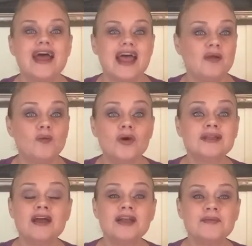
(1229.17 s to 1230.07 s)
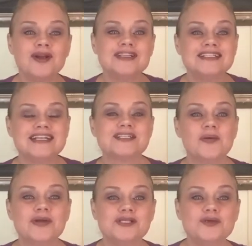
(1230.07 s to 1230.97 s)
and one lucky person is
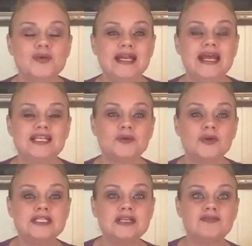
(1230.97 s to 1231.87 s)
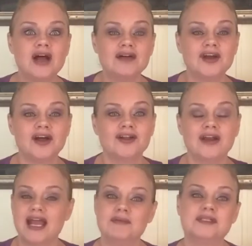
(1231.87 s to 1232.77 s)
going to win a $25
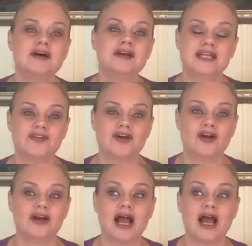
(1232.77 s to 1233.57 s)
Amazon gift card.